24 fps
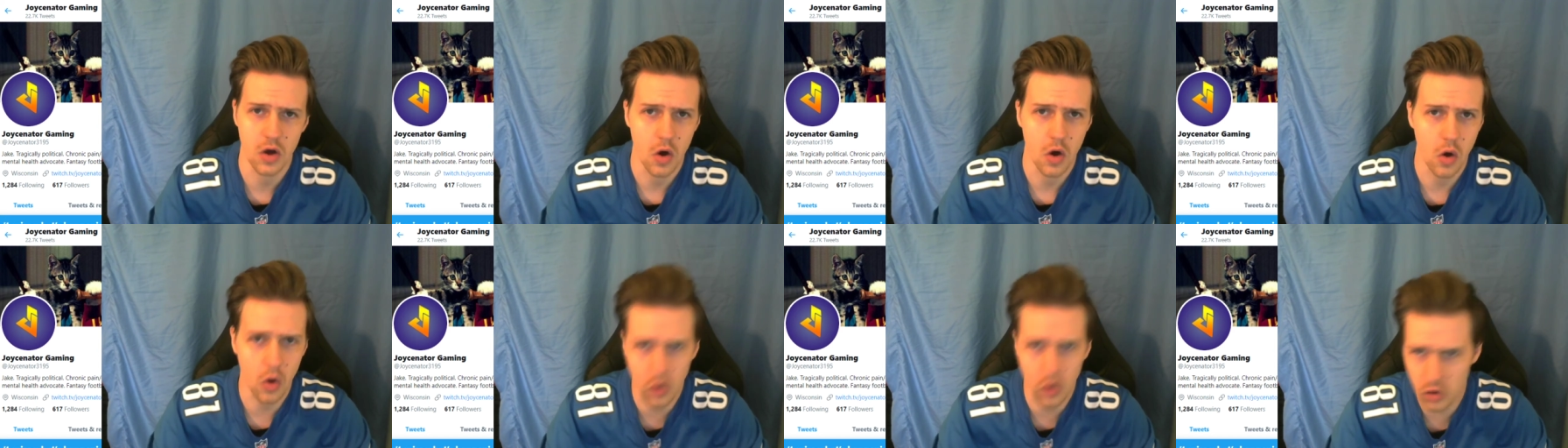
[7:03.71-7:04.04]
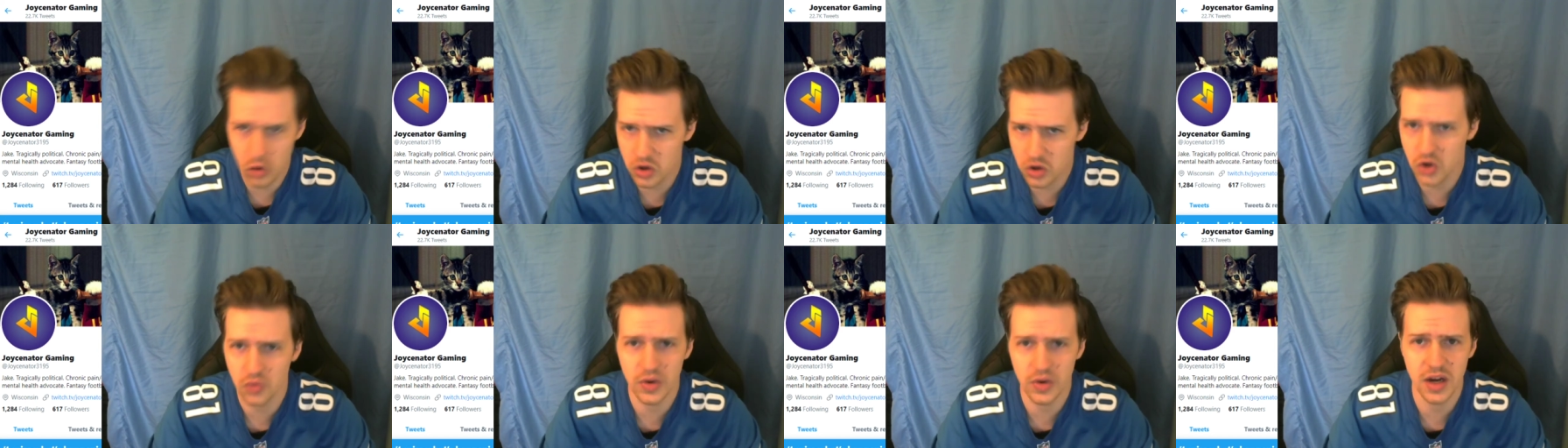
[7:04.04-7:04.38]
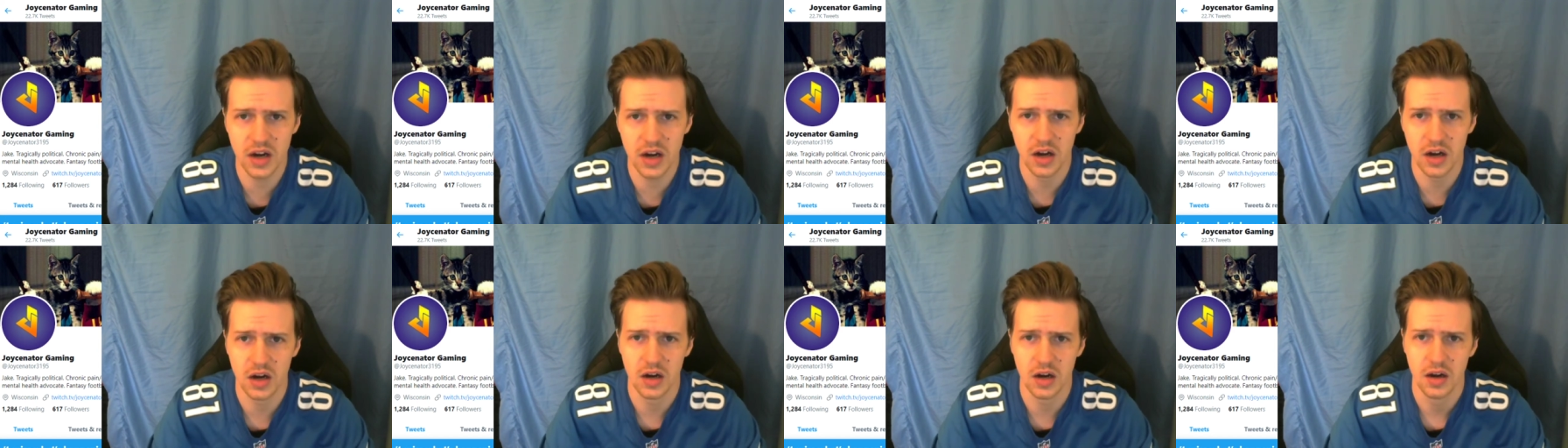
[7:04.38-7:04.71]
whole
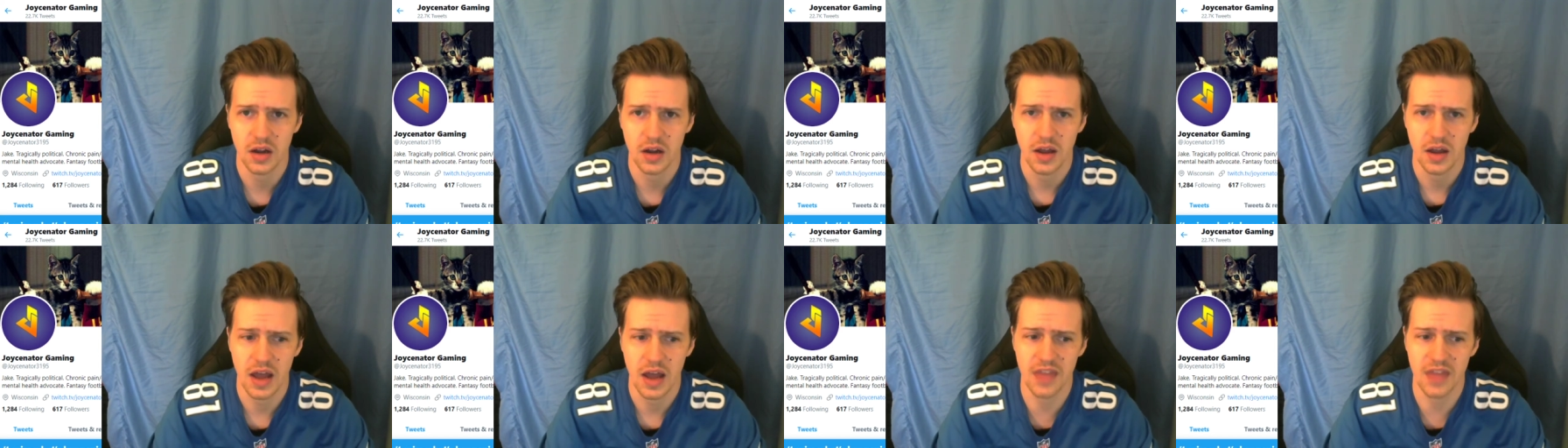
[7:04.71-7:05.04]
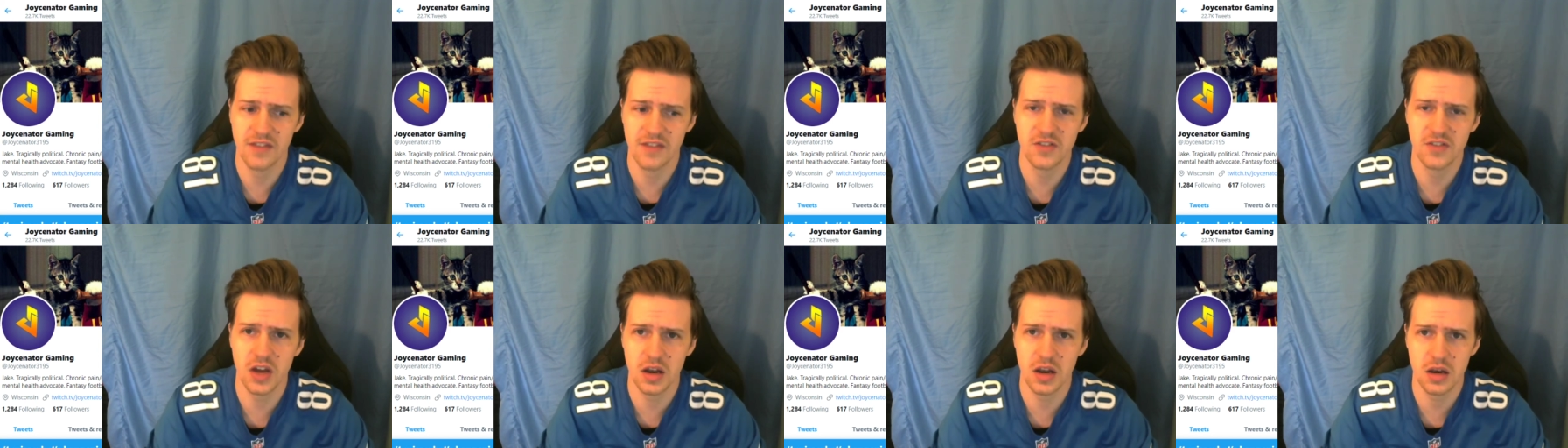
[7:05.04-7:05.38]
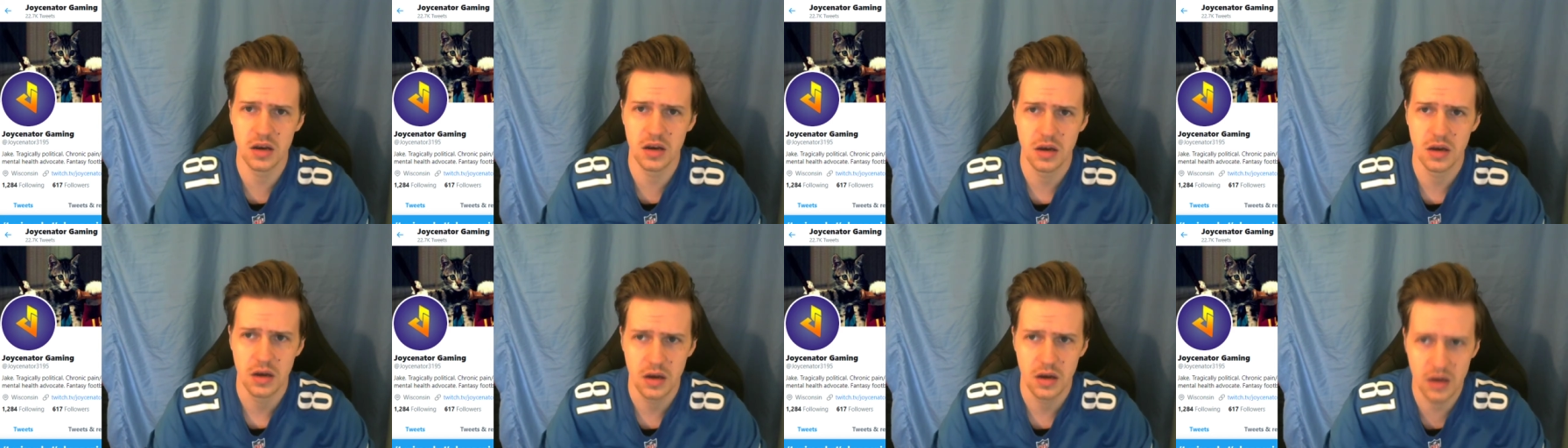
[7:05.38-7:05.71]
career and they've
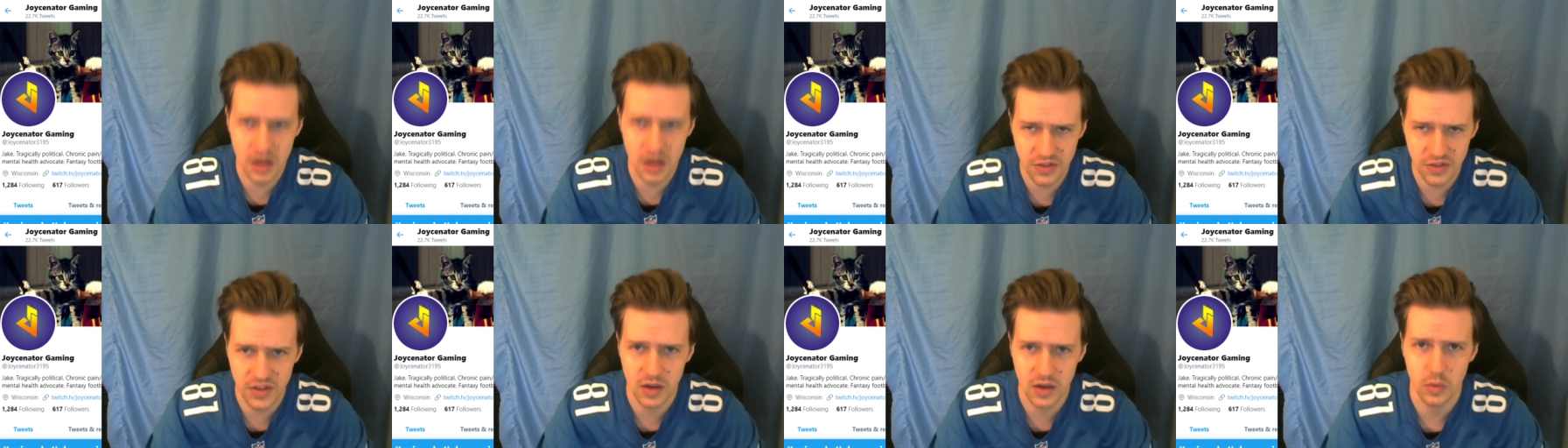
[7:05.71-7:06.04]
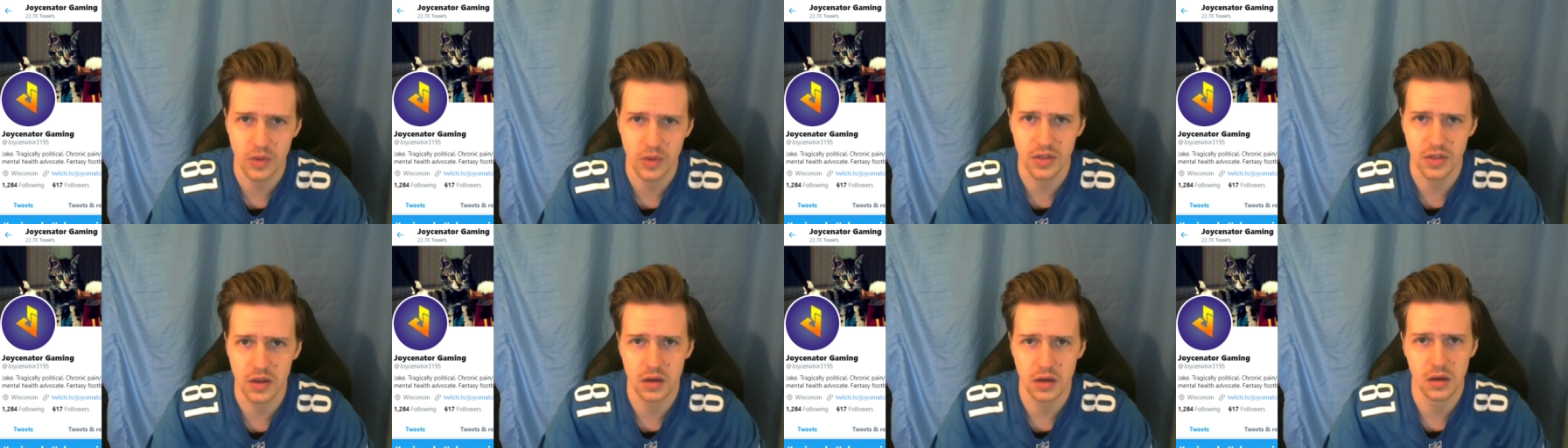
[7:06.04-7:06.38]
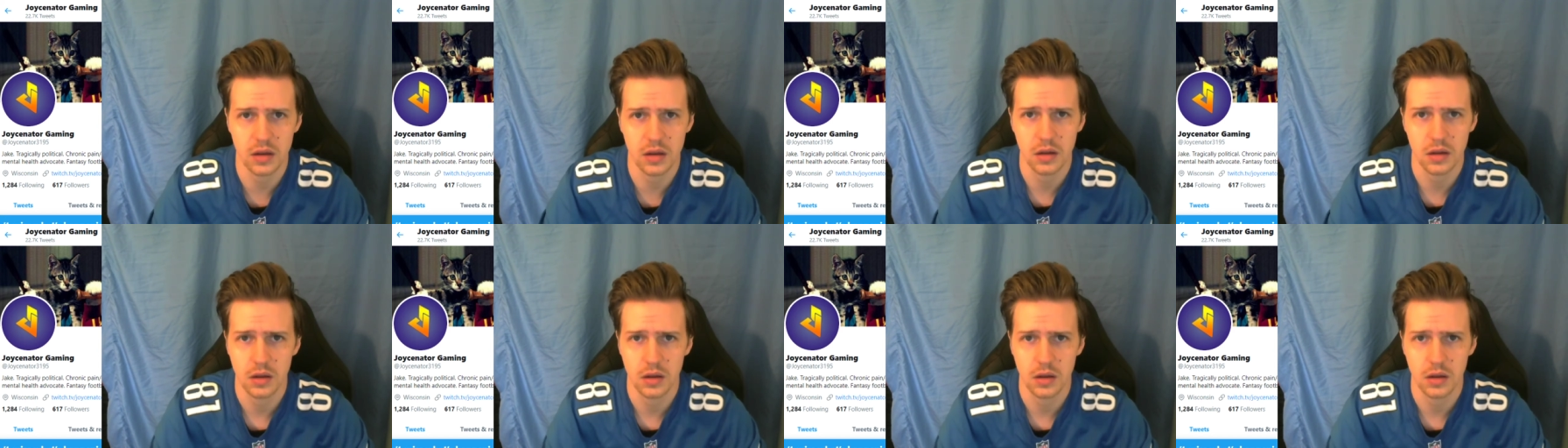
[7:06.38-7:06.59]
done nothing with it.